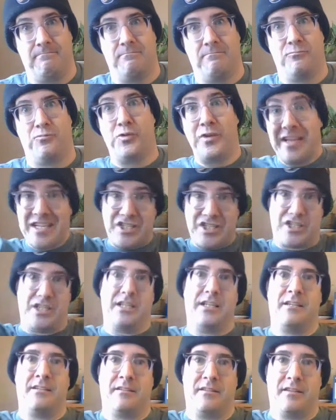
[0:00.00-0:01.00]

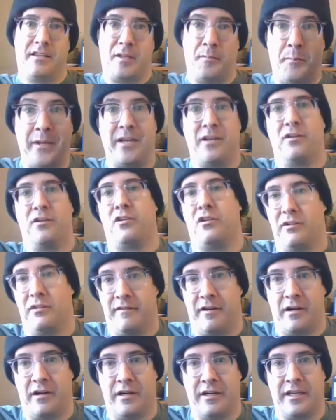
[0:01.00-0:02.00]
reaching the pinnacle of
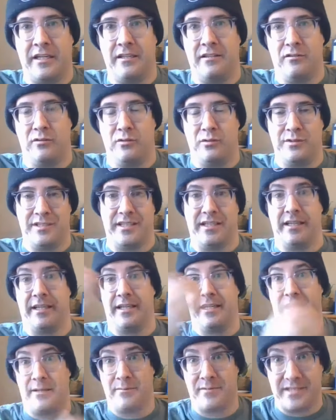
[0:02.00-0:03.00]
hockey, losing in
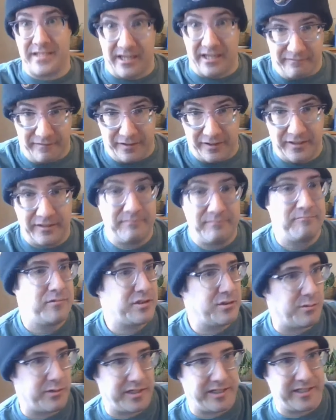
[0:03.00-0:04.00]
game 7
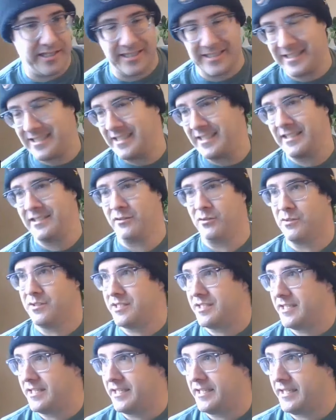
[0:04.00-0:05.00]
2019,
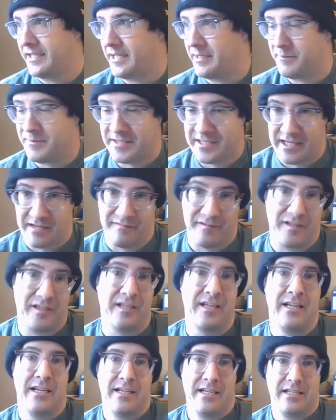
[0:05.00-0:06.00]
losing in game 7
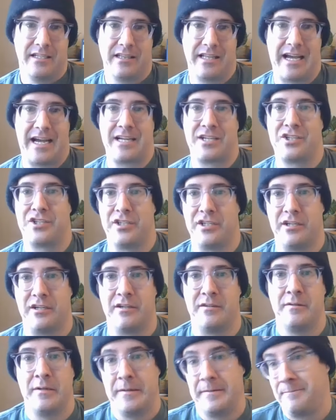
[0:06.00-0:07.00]
last
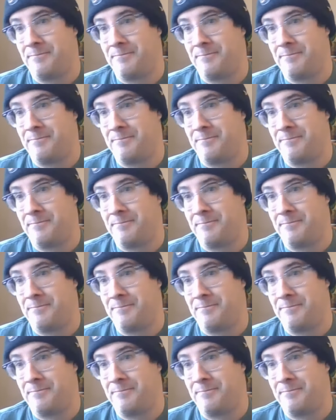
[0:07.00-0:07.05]
year,